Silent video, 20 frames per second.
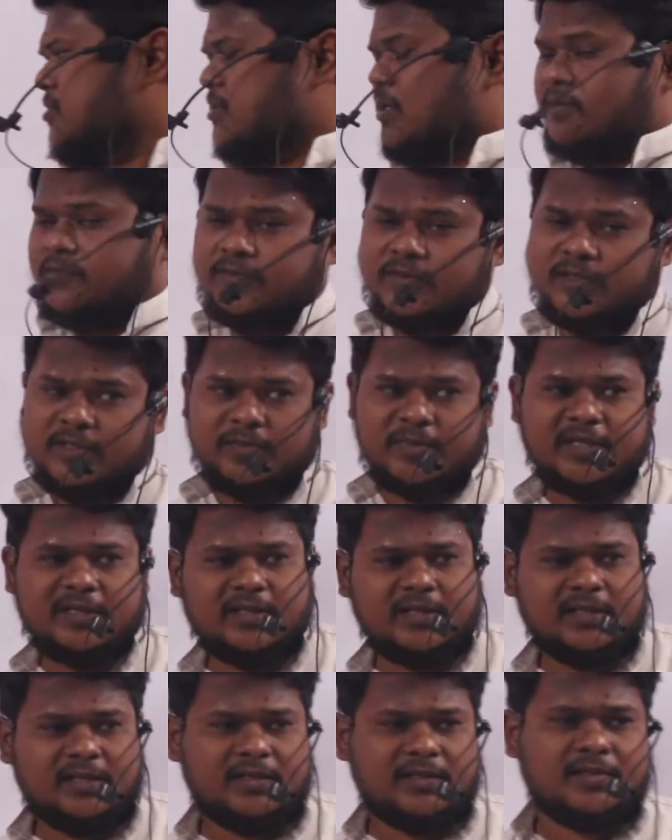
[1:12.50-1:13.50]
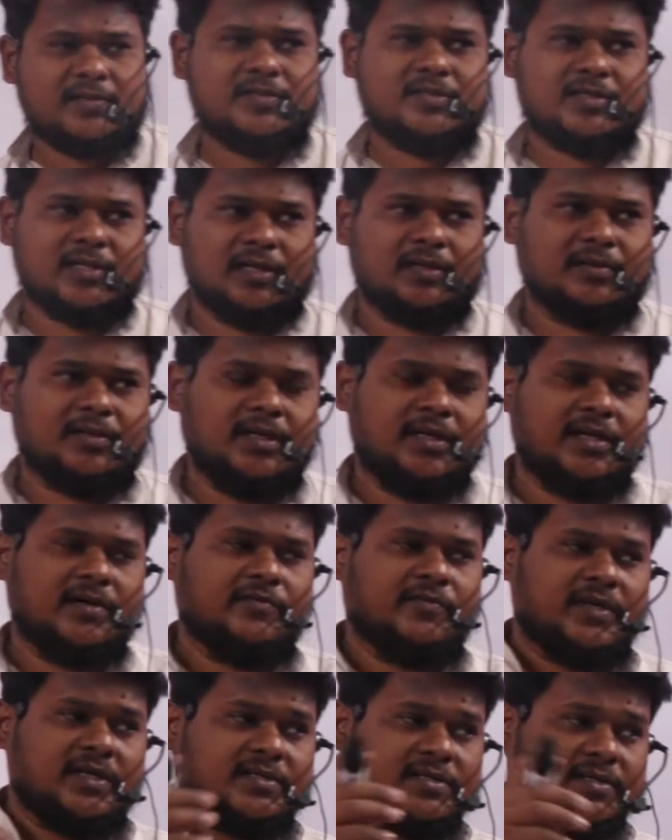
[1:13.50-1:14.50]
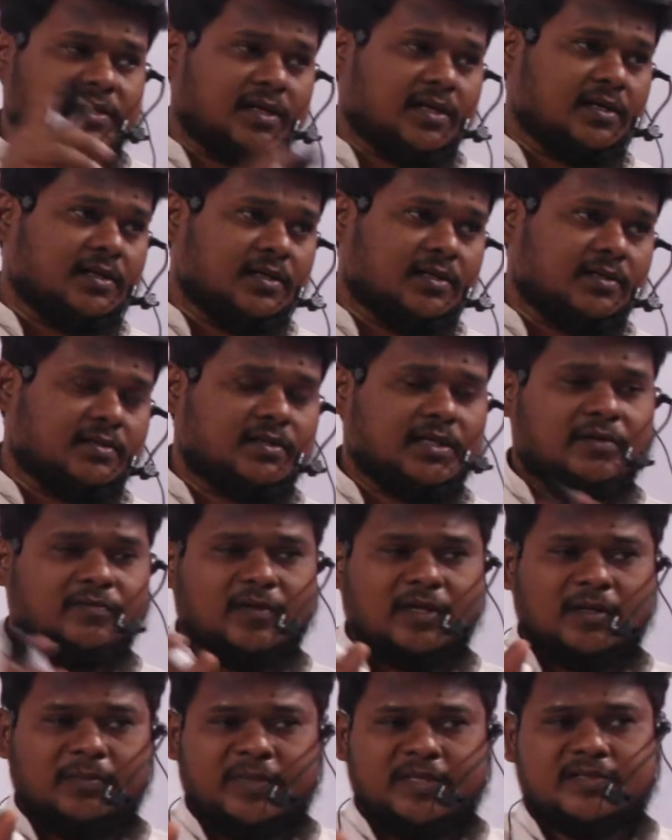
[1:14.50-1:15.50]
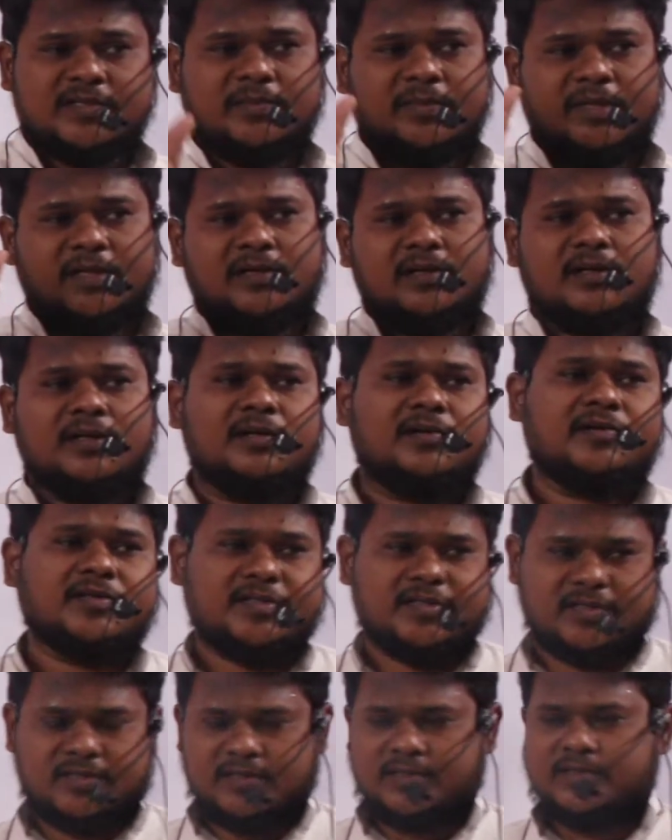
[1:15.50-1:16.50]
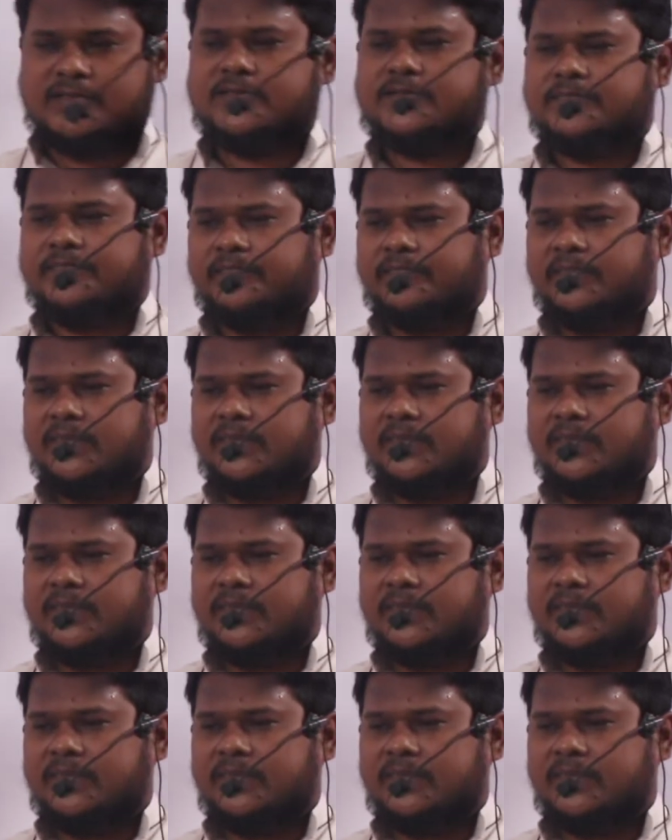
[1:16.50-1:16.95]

offered by the cell. In every cell, there will be some internal resistance.